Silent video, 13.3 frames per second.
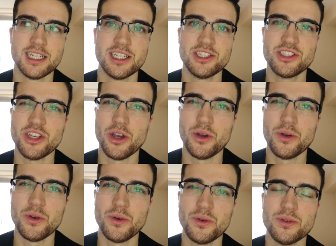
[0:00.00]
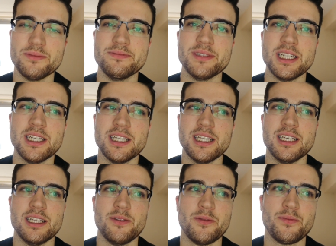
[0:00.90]
So
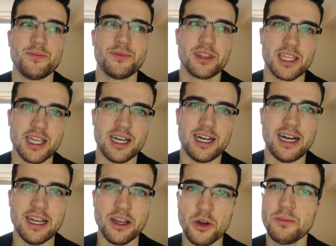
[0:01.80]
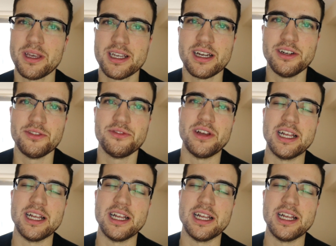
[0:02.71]
I hope that kind of